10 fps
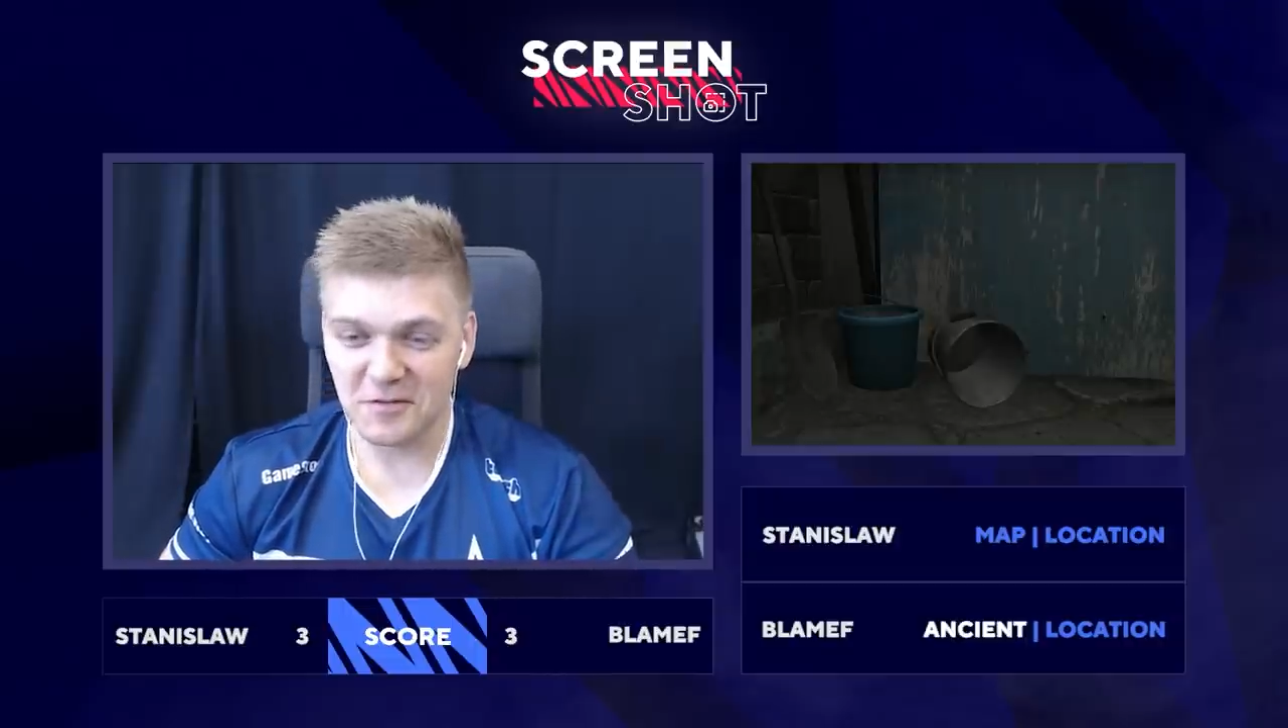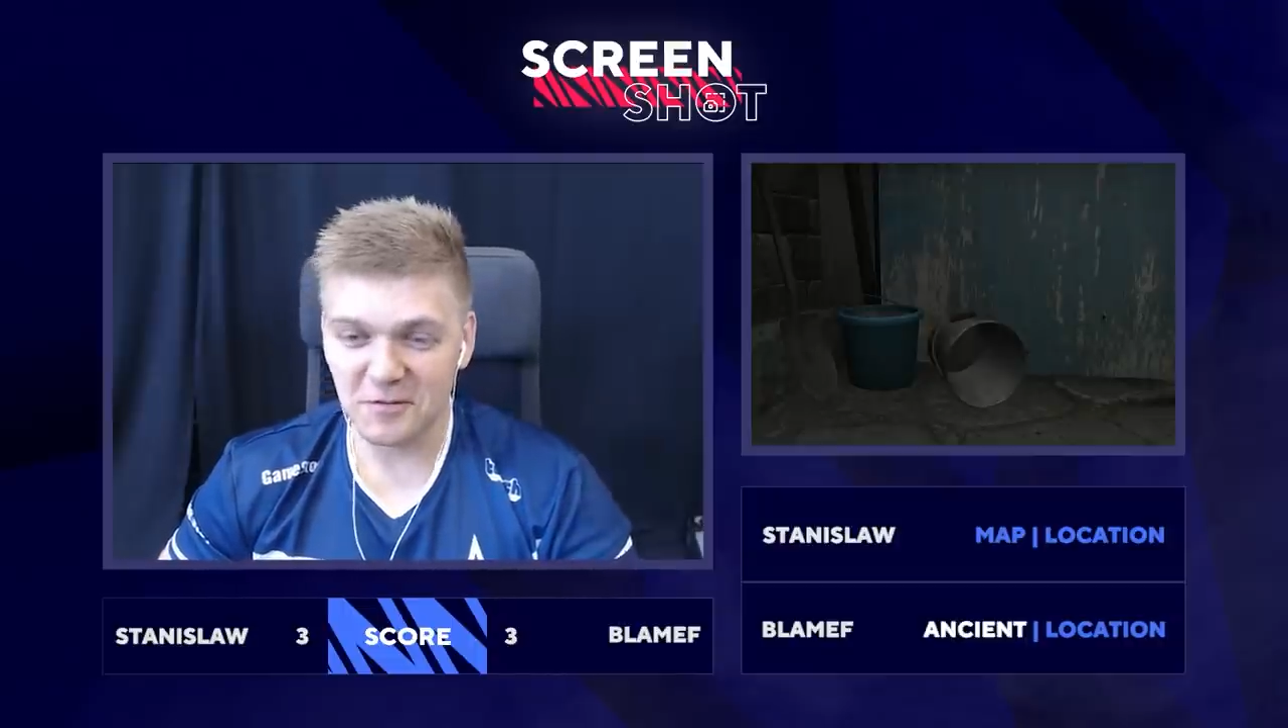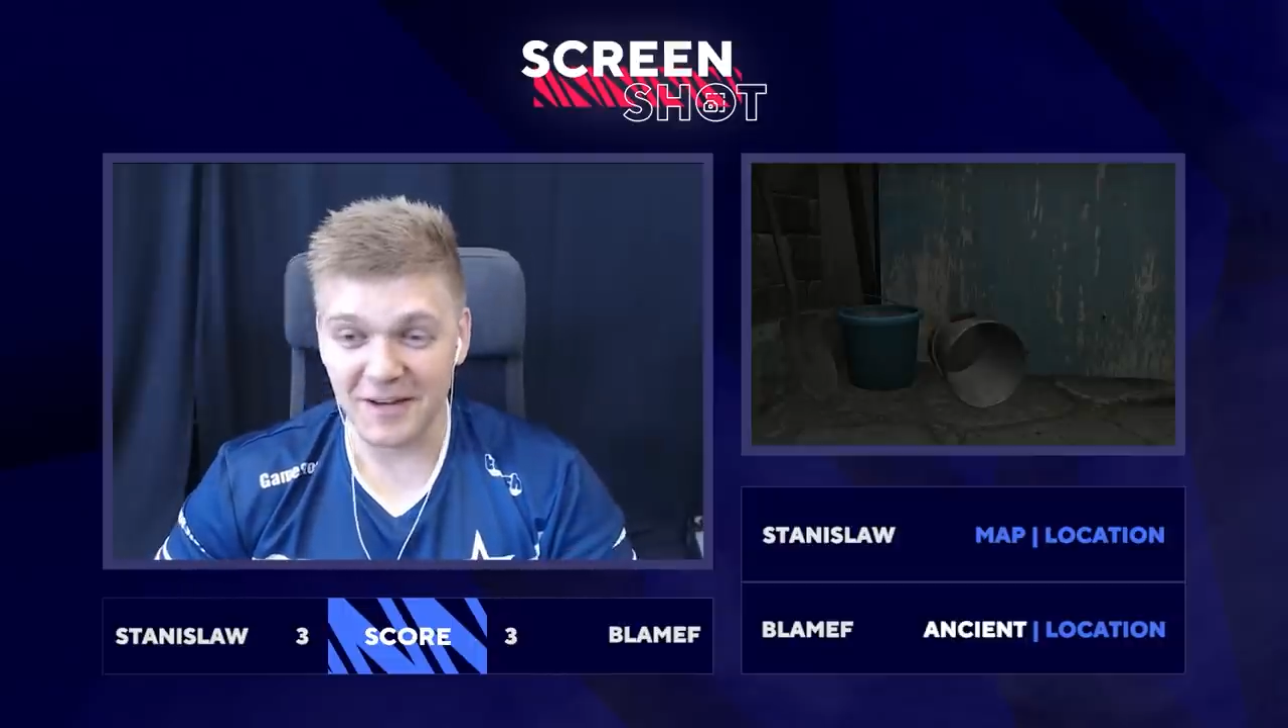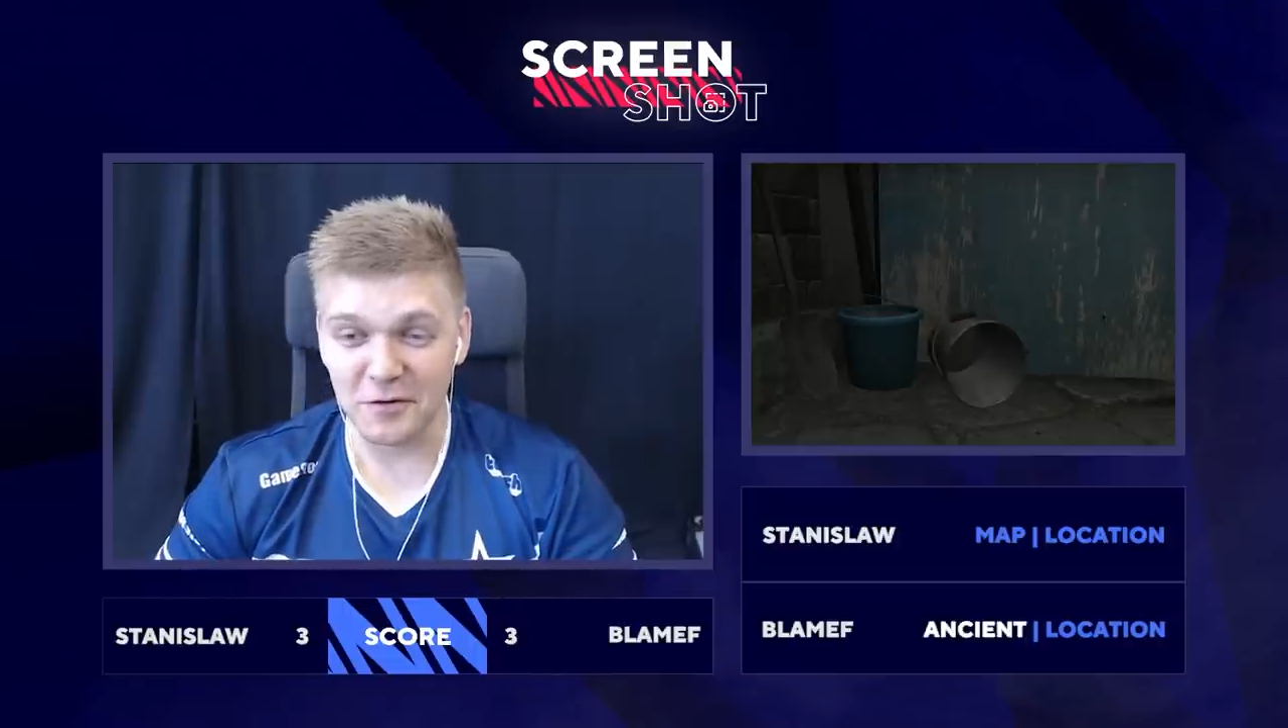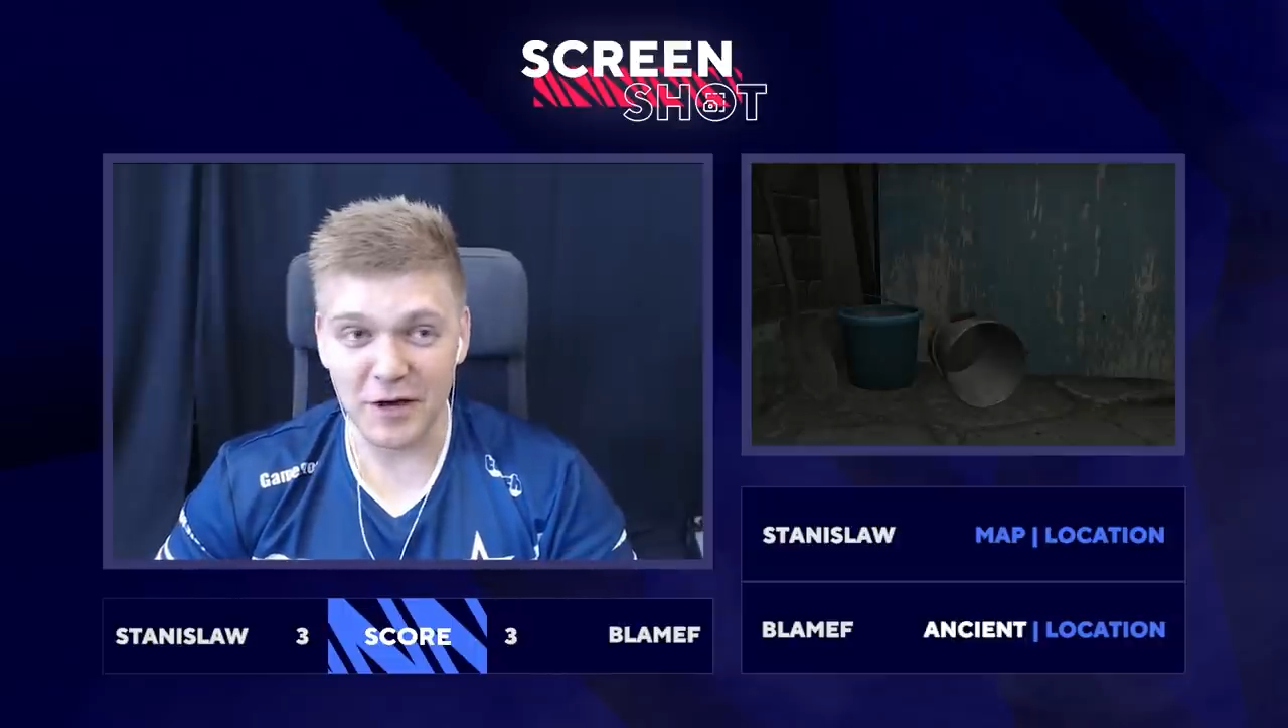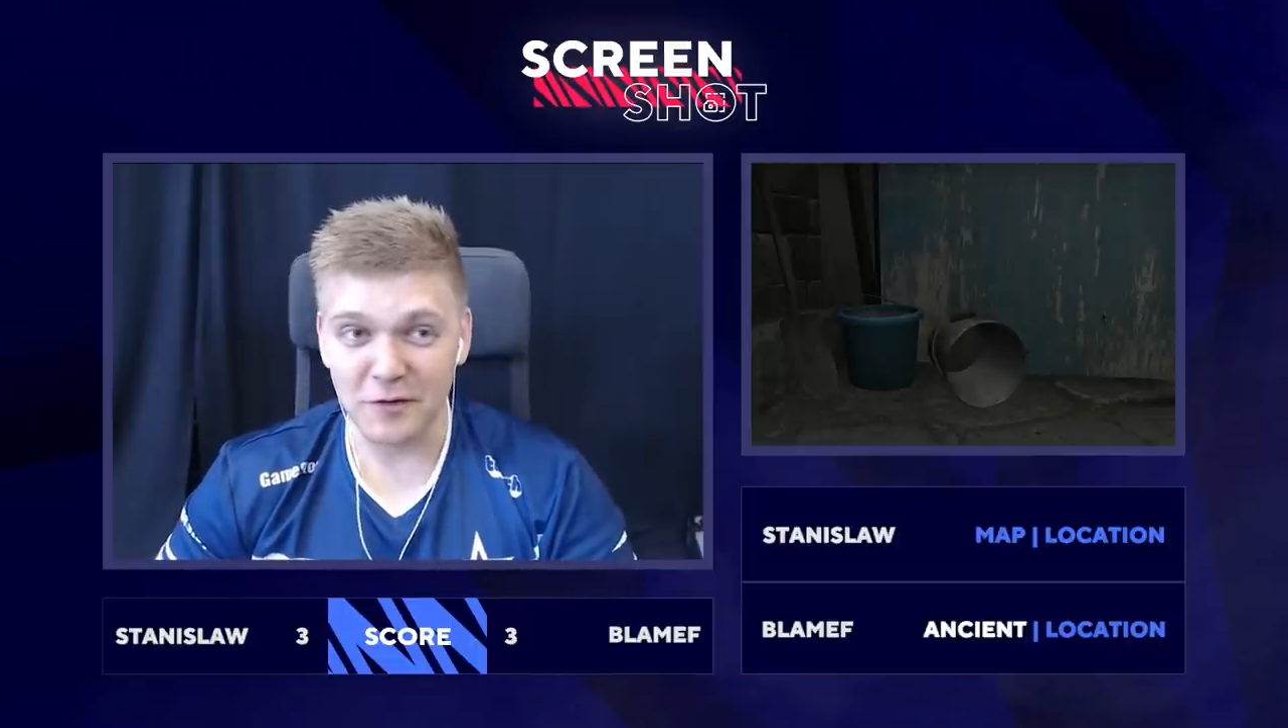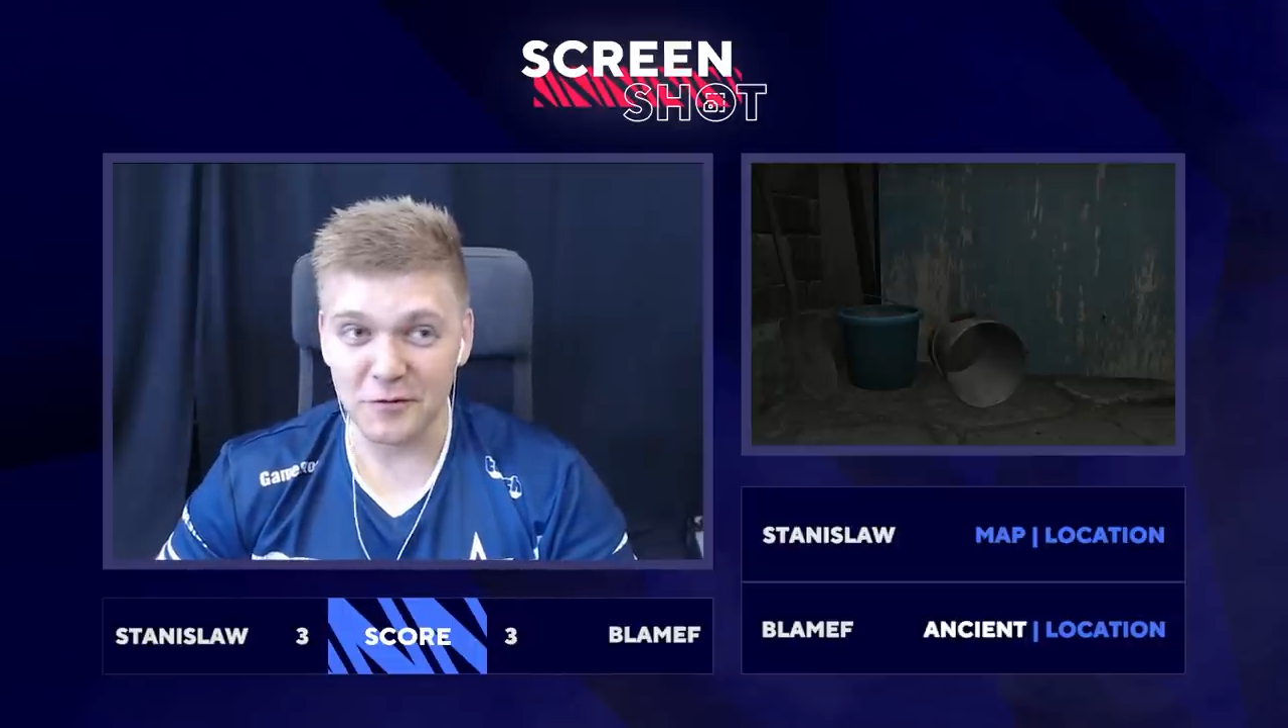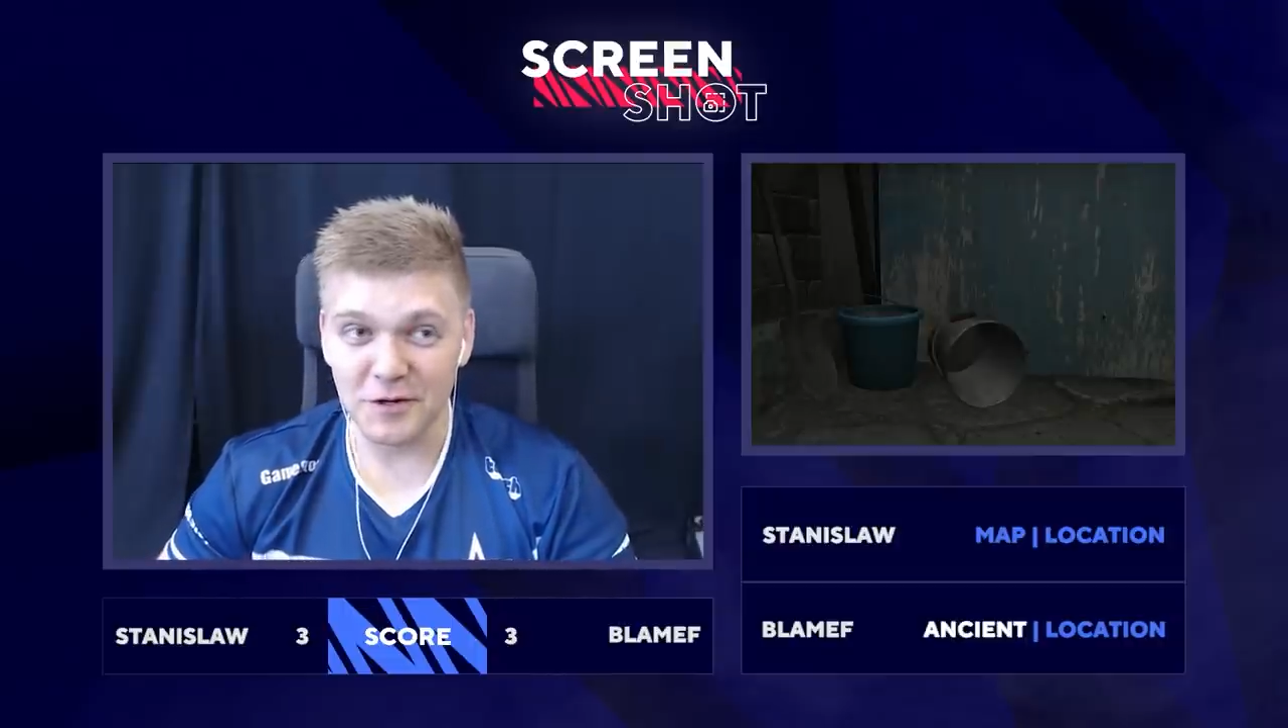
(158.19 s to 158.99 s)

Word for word: I don't. I don't.